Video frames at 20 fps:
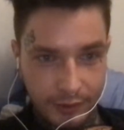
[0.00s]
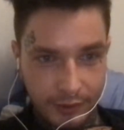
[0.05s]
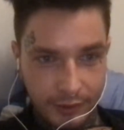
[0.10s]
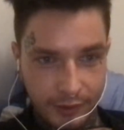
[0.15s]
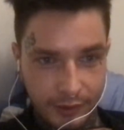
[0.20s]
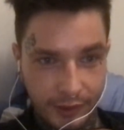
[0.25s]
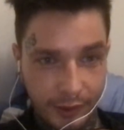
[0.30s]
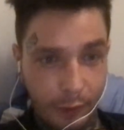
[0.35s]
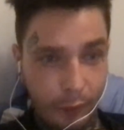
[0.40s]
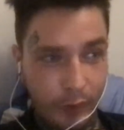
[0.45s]

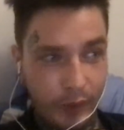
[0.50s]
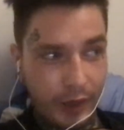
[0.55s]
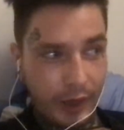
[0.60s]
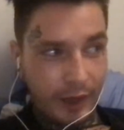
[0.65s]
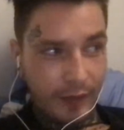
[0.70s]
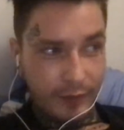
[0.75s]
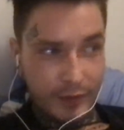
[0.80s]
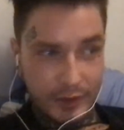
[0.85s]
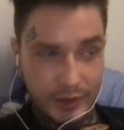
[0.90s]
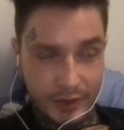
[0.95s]
they wouldn't
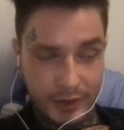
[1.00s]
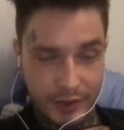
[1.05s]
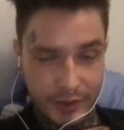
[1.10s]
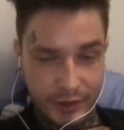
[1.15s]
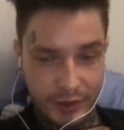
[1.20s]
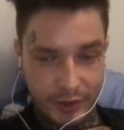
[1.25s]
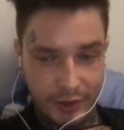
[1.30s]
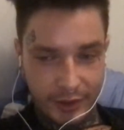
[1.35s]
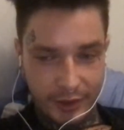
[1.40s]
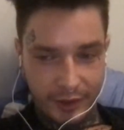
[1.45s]
have this
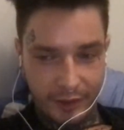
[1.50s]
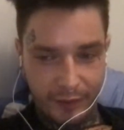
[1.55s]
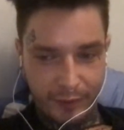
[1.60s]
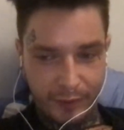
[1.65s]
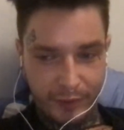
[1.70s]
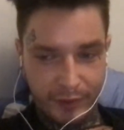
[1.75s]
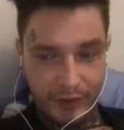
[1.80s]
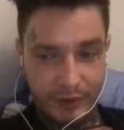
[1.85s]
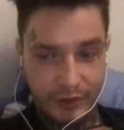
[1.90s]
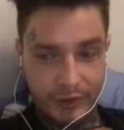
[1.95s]
concerted
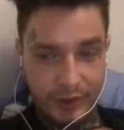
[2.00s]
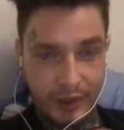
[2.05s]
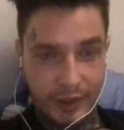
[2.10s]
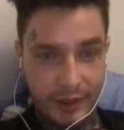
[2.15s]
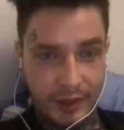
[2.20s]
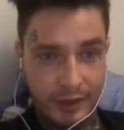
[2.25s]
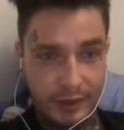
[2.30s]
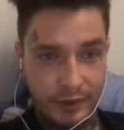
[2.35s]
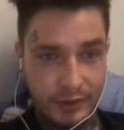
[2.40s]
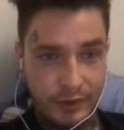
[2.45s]
effort to try and
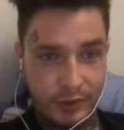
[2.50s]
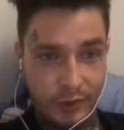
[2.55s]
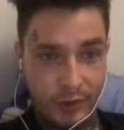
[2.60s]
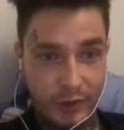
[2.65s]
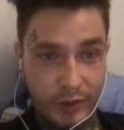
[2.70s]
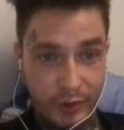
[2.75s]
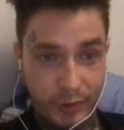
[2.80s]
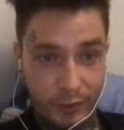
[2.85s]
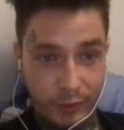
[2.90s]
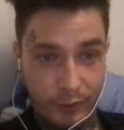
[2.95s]
destroy
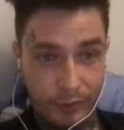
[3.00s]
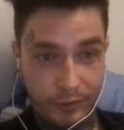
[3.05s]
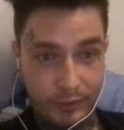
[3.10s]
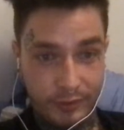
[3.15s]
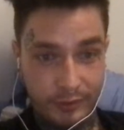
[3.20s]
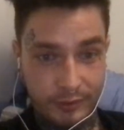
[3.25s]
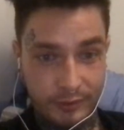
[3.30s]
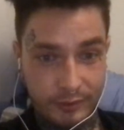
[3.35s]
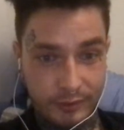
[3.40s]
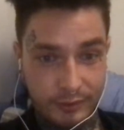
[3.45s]
you
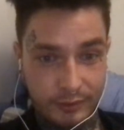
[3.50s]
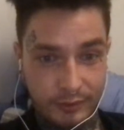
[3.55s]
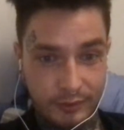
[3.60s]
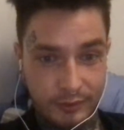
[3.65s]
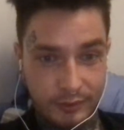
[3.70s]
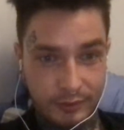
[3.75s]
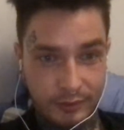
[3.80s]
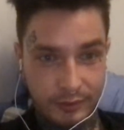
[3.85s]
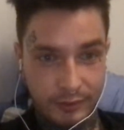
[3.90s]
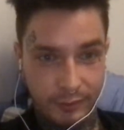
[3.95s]

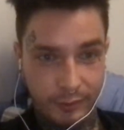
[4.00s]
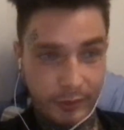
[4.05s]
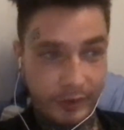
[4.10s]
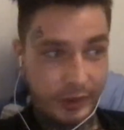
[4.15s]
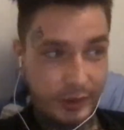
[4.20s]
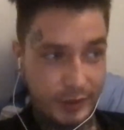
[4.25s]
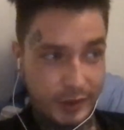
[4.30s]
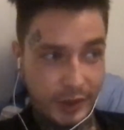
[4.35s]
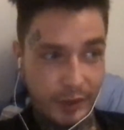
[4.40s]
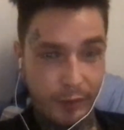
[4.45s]
with the
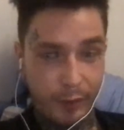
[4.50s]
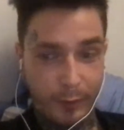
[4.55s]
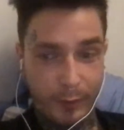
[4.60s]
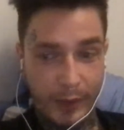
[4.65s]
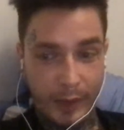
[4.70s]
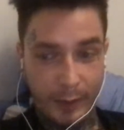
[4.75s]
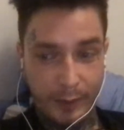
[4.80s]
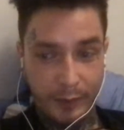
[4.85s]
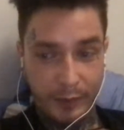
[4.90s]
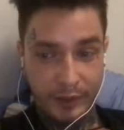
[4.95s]
general
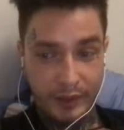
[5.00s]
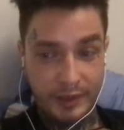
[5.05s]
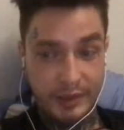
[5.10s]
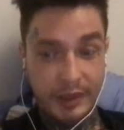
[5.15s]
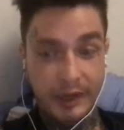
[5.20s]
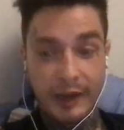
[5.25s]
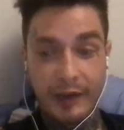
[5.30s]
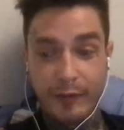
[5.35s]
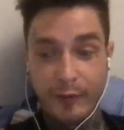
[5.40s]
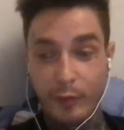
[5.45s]
populace
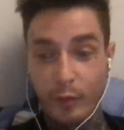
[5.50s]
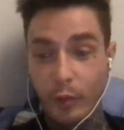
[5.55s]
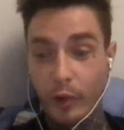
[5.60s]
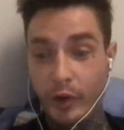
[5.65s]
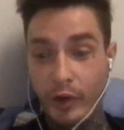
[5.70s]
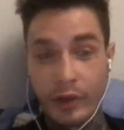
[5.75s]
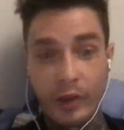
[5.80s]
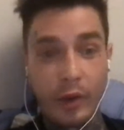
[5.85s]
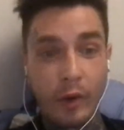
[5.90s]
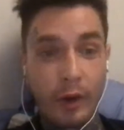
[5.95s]
everywhere you
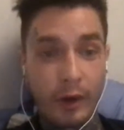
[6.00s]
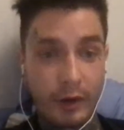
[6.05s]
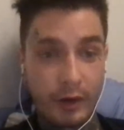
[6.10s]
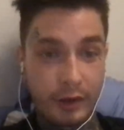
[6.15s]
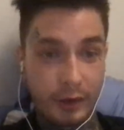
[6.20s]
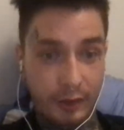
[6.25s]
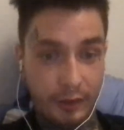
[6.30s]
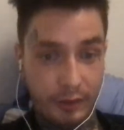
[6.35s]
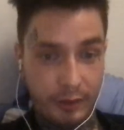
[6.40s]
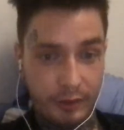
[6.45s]
go on Earth.